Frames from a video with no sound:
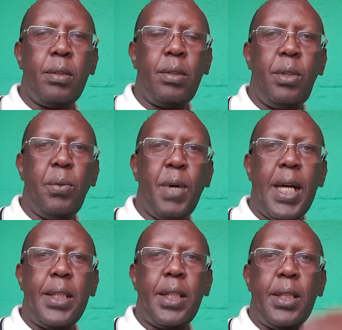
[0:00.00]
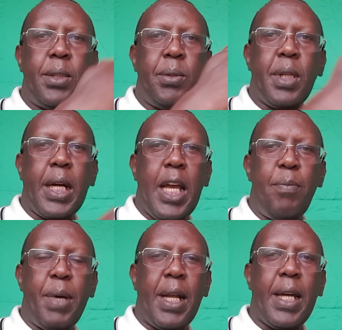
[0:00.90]
you wanted to
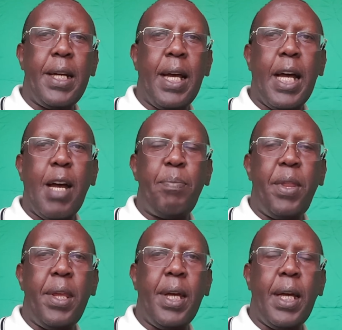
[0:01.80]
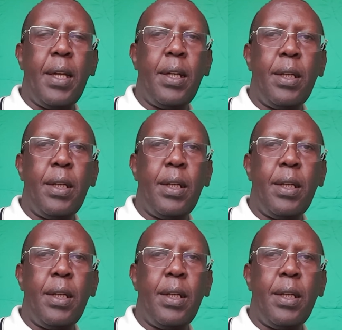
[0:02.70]
climb a ladder up there,